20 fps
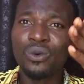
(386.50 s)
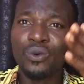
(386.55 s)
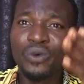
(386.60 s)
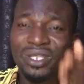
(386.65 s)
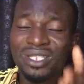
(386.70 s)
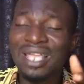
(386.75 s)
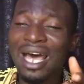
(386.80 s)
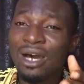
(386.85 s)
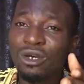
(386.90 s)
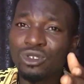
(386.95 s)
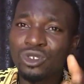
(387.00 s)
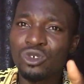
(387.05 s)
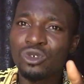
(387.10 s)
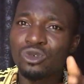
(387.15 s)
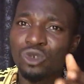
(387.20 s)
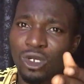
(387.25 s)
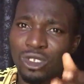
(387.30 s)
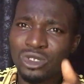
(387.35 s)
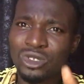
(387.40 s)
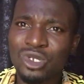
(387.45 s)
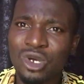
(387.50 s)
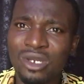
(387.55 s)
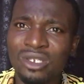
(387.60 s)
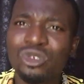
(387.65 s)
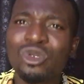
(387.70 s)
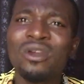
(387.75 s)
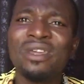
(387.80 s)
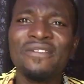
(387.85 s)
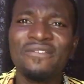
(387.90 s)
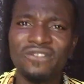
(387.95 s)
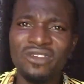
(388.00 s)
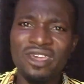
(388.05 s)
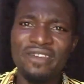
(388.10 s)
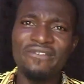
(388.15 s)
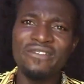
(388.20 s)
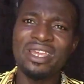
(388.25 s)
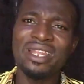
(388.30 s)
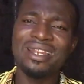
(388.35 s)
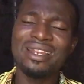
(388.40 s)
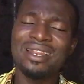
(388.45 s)
without you not knowing. So if you
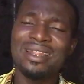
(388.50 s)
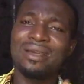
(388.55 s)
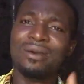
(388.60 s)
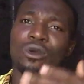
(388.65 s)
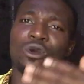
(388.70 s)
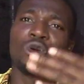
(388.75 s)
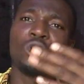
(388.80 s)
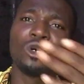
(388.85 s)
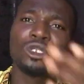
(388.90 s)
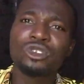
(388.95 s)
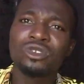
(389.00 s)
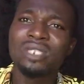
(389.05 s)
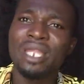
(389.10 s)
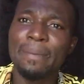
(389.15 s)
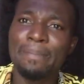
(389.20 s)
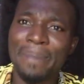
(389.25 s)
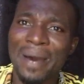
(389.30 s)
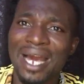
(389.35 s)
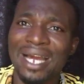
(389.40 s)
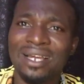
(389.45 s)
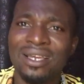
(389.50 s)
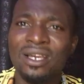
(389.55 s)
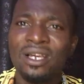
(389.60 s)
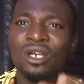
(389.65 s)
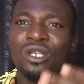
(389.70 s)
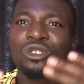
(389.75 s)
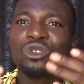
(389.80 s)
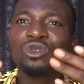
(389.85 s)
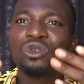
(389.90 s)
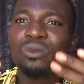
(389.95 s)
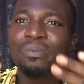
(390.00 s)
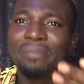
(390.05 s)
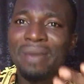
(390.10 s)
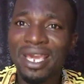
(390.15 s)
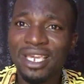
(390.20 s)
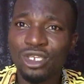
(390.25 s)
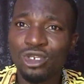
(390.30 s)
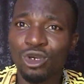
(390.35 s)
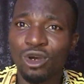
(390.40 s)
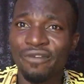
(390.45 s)
even go to the back to
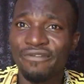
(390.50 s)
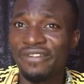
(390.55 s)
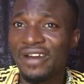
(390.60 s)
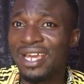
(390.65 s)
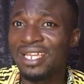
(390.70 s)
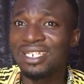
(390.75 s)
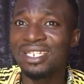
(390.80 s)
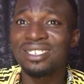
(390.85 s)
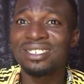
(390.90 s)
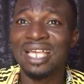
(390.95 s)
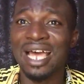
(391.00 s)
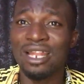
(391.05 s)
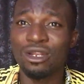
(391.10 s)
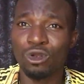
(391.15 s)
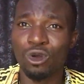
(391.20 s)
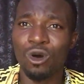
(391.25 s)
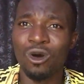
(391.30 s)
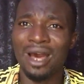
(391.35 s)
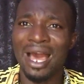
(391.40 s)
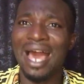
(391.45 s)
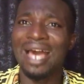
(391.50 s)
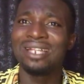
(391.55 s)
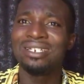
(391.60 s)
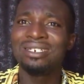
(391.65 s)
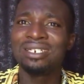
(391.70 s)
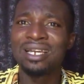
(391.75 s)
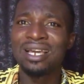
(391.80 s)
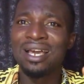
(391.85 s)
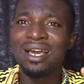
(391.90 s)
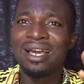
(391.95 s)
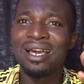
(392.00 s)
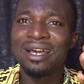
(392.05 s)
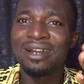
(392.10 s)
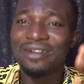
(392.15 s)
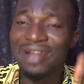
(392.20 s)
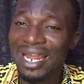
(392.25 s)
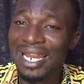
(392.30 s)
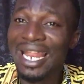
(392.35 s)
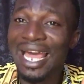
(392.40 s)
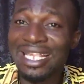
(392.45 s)
make your findings and
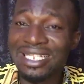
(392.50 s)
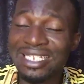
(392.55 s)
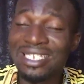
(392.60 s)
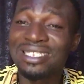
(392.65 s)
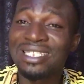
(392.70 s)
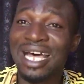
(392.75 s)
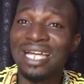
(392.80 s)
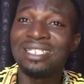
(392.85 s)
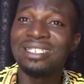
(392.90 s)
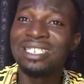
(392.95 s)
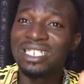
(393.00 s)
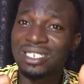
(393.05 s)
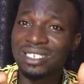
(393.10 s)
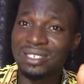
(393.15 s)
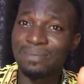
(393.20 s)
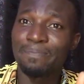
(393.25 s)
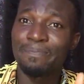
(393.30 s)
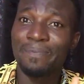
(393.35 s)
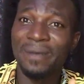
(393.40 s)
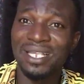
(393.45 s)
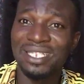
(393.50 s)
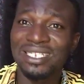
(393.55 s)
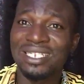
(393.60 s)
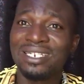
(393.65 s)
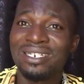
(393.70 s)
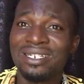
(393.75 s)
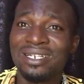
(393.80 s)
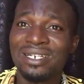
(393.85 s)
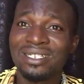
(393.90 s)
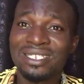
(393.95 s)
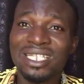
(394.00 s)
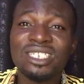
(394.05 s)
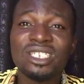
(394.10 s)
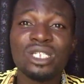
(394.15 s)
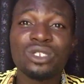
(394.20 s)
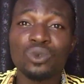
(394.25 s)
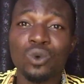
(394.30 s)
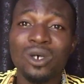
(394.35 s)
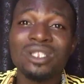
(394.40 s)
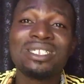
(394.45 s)
realizes that this person, this
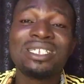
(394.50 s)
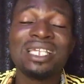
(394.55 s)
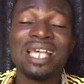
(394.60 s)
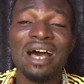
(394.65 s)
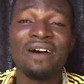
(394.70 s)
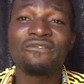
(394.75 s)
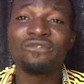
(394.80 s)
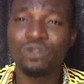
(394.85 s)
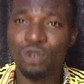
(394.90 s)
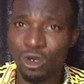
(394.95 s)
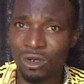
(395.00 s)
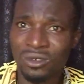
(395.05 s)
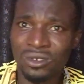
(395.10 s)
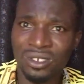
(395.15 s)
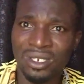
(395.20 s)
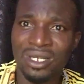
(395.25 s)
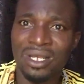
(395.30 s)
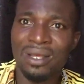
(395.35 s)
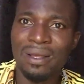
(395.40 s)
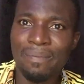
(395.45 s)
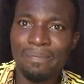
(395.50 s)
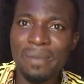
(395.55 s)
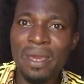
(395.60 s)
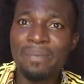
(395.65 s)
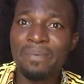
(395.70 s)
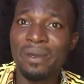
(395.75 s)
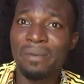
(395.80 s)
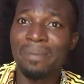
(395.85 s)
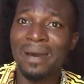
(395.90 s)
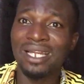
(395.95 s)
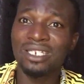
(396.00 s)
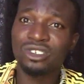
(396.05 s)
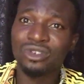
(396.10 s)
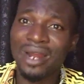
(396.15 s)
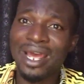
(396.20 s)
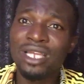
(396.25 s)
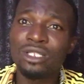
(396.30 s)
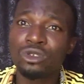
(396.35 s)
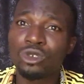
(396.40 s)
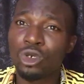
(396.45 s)
is what he have done, maybe by
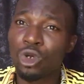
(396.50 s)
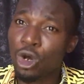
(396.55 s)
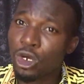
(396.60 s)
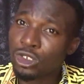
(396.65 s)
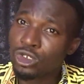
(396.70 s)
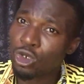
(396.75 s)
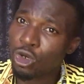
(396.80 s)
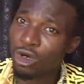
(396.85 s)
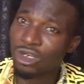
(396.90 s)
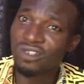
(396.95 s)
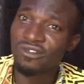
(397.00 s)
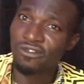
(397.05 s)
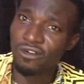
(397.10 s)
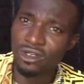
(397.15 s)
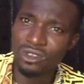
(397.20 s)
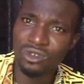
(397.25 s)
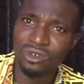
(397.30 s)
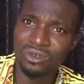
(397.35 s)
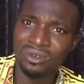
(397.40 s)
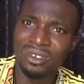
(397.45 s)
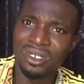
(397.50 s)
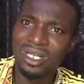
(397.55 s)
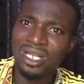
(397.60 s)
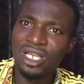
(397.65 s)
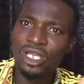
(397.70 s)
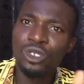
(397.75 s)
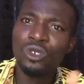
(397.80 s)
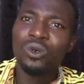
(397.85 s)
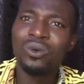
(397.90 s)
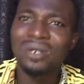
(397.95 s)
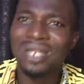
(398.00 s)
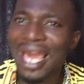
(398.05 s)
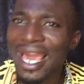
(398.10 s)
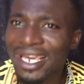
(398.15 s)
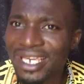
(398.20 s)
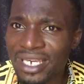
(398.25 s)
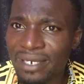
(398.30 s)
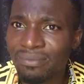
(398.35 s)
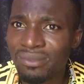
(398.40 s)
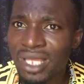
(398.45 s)
trying to cut costs for you, you will
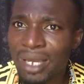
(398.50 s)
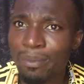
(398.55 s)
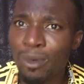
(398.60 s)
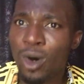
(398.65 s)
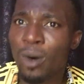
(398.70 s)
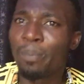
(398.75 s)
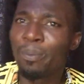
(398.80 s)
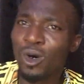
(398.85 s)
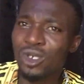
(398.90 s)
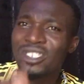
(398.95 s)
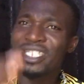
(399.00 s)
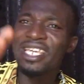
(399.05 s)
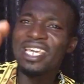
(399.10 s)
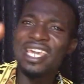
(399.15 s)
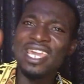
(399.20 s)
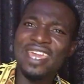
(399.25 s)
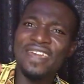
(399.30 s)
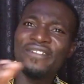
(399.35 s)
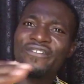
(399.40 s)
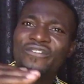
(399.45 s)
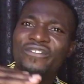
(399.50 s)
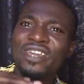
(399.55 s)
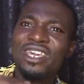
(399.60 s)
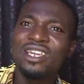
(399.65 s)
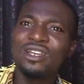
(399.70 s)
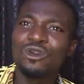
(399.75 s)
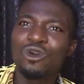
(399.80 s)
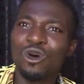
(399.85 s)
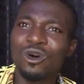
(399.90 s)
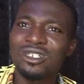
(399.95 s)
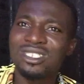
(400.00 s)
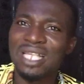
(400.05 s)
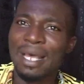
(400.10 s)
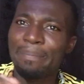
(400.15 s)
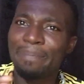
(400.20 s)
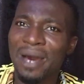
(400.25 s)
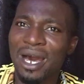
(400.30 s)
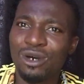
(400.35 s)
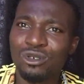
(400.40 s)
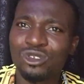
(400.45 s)
like him the more. But if he goes
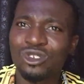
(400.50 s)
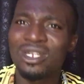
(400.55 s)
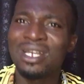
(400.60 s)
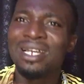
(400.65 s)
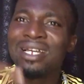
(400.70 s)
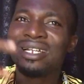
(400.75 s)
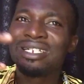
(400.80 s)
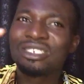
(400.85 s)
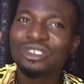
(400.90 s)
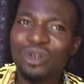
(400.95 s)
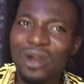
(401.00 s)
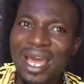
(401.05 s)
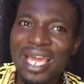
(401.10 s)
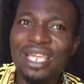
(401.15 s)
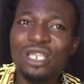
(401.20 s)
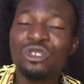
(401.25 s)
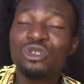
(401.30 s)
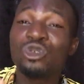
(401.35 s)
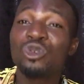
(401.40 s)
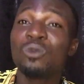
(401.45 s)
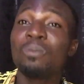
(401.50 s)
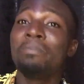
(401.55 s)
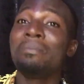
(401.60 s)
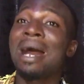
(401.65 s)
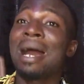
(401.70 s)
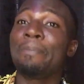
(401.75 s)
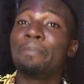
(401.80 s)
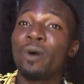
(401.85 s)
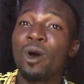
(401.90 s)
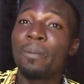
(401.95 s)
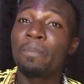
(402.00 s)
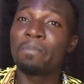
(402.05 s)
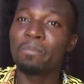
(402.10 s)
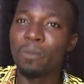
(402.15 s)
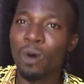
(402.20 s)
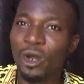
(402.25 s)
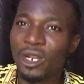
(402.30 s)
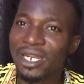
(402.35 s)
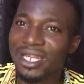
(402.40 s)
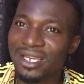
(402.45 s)
about trying to map up
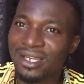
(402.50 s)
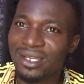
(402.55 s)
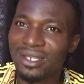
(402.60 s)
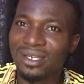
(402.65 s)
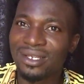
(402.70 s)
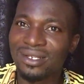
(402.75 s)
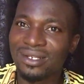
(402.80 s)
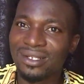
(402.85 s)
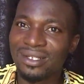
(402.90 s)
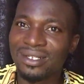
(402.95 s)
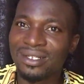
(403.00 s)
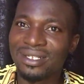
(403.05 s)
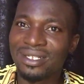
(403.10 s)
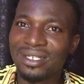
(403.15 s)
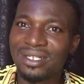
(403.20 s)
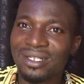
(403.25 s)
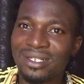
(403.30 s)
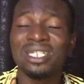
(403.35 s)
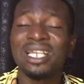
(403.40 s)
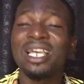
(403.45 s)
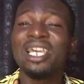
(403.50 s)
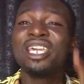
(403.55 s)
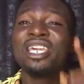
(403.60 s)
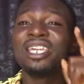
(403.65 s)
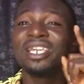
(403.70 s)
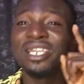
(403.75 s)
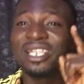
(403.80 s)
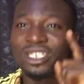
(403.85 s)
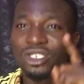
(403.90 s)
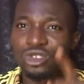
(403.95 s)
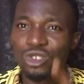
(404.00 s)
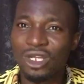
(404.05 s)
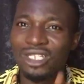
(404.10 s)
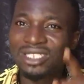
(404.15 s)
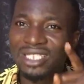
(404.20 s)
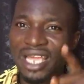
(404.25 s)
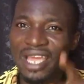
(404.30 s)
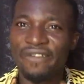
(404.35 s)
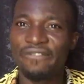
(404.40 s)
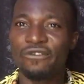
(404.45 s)
money, he is
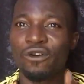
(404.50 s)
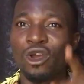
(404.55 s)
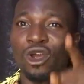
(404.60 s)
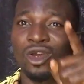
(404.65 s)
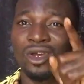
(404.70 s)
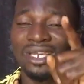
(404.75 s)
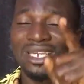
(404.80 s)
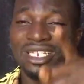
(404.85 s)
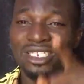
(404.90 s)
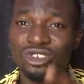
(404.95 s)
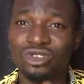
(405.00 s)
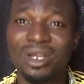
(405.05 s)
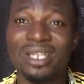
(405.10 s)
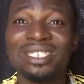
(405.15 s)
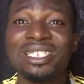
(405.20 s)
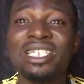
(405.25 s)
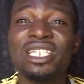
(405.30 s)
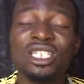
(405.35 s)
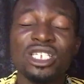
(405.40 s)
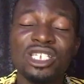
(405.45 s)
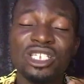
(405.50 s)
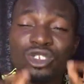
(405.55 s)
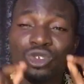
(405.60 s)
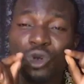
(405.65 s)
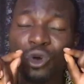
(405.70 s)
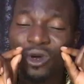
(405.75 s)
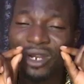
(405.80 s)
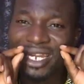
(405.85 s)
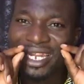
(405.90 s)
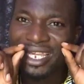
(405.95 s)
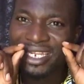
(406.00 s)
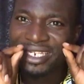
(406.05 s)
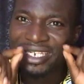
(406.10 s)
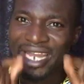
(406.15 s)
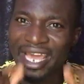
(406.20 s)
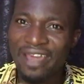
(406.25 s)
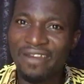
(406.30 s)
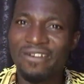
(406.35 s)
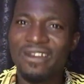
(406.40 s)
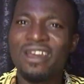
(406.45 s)
not there for your interest. He is only
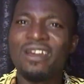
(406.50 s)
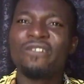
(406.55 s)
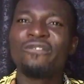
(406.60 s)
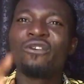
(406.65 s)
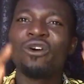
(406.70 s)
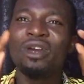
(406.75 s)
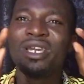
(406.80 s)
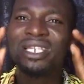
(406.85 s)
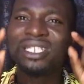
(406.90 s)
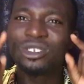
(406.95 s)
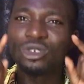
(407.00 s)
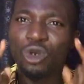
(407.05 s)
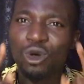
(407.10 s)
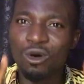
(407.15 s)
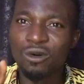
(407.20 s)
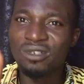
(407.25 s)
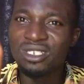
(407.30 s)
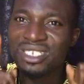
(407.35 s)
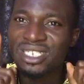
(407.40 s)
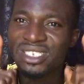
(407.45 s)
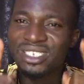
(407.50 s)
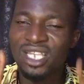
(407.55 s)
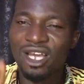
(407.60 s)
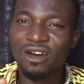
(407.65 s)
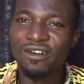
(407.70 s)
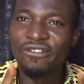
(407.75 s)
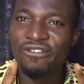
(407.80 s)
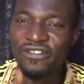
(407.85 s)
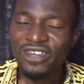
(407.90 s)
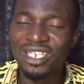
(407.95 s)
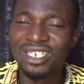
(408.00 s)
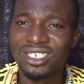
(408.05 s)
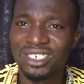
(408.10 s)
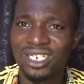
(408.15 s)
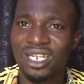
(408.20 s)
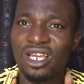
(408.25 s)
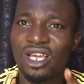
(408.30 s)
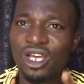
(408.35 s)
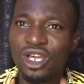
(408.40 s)
there for his own selfish,